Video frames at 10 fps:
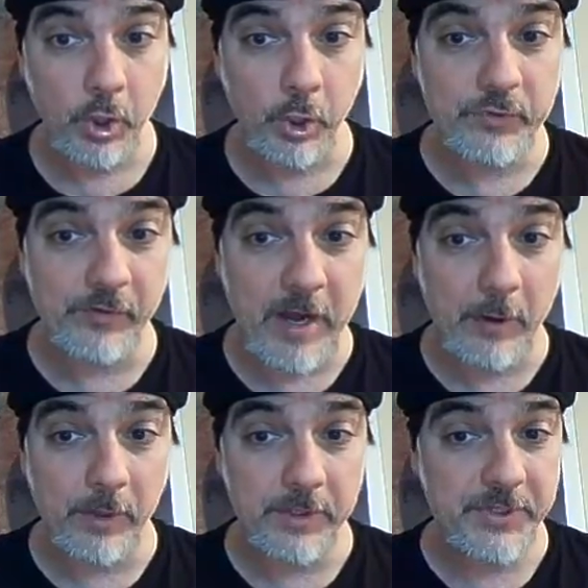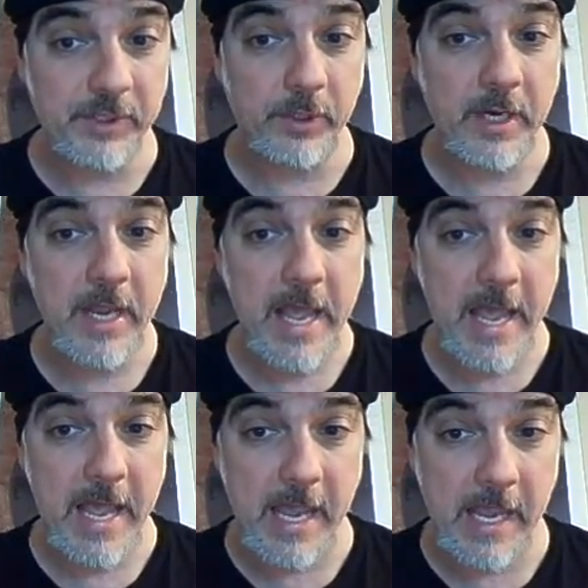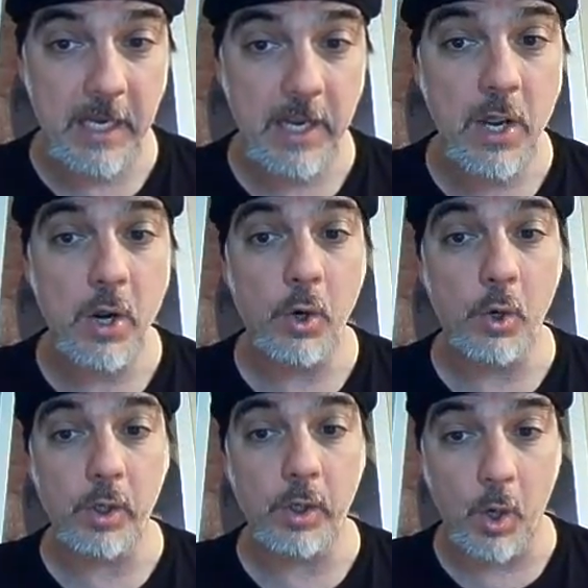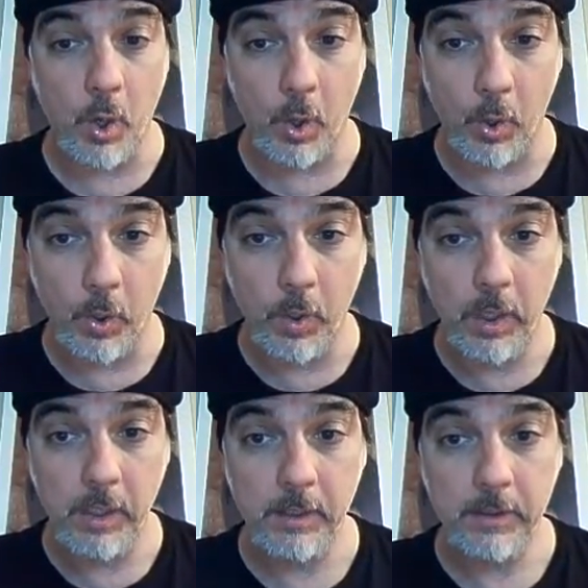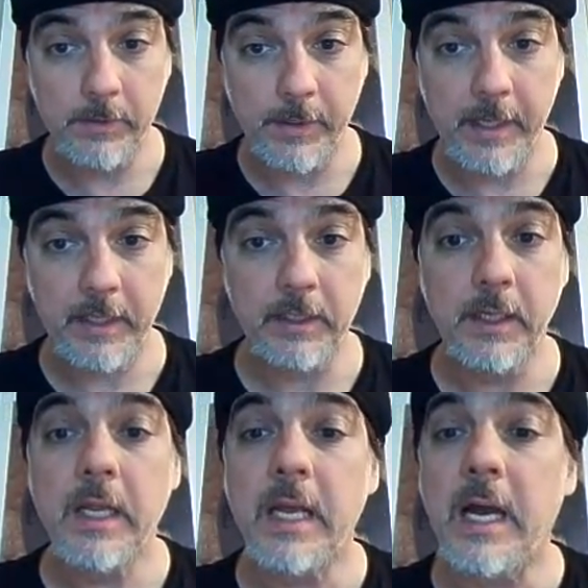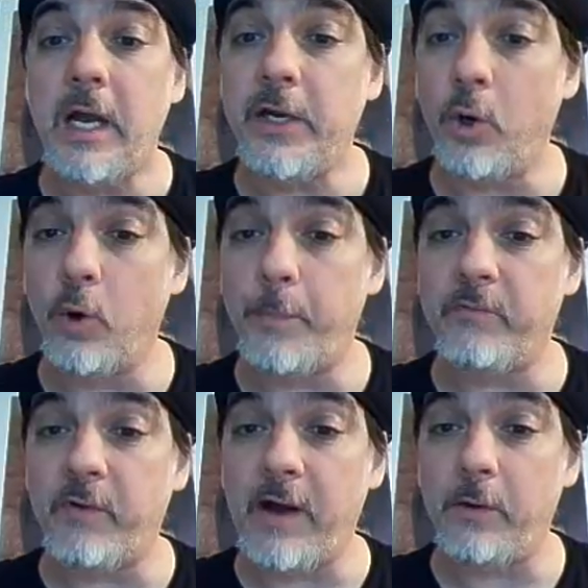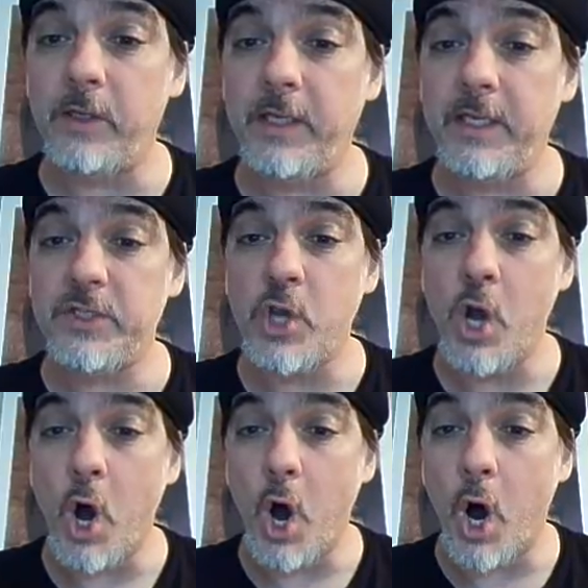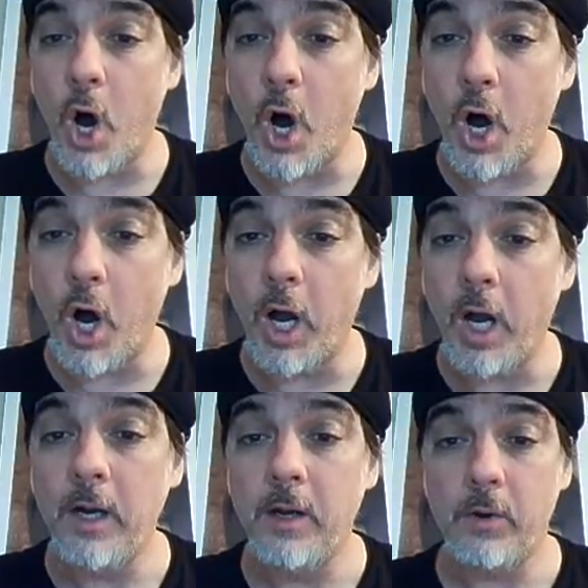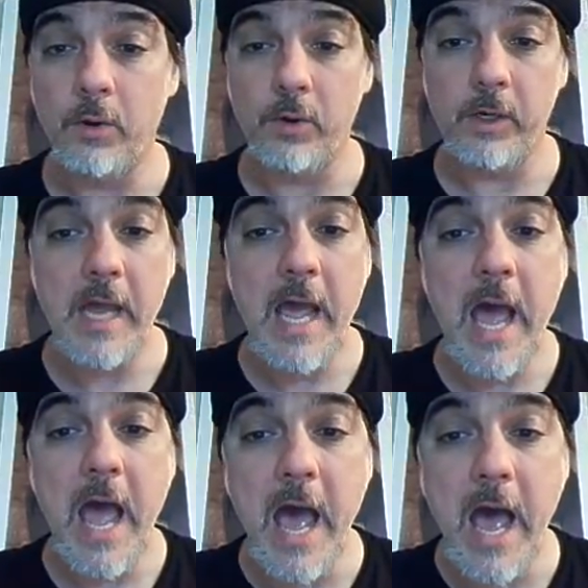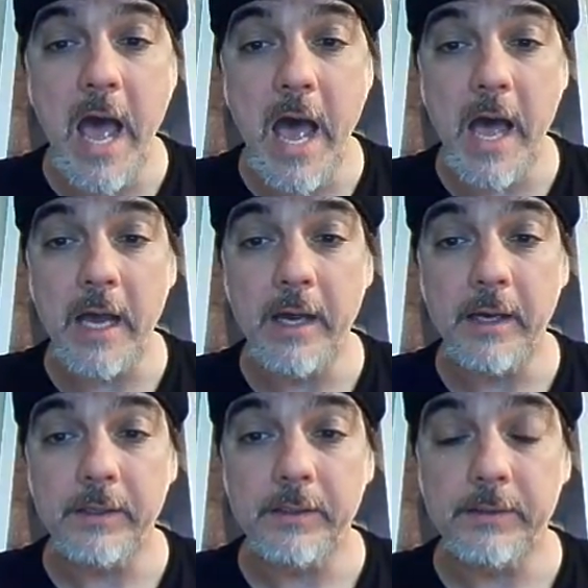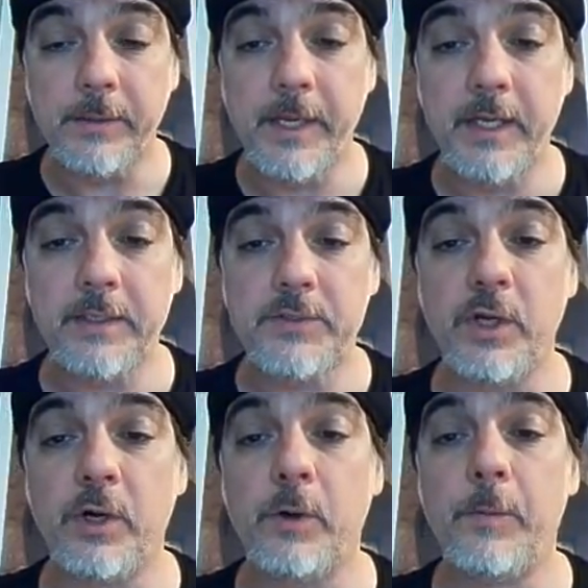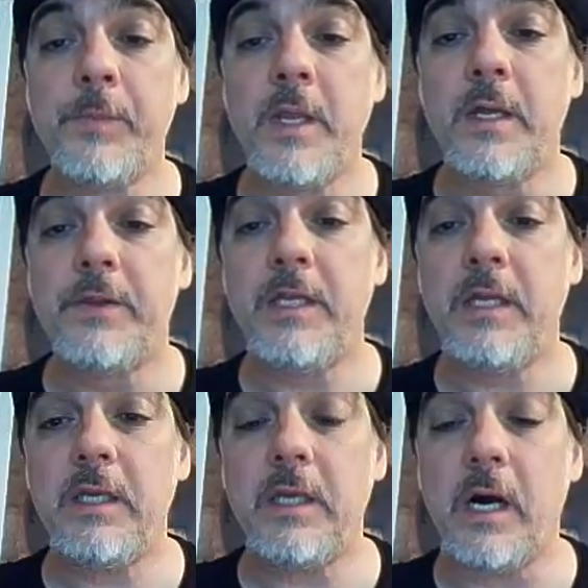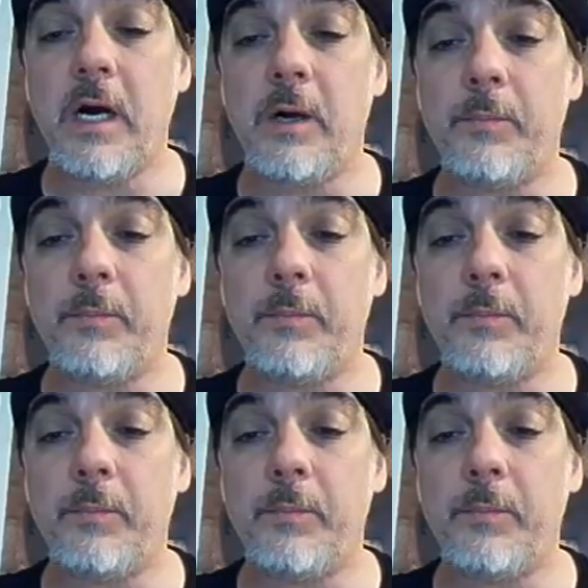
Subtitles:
Closed vowel is either A or O, right? An open vowel is A or A, right? So the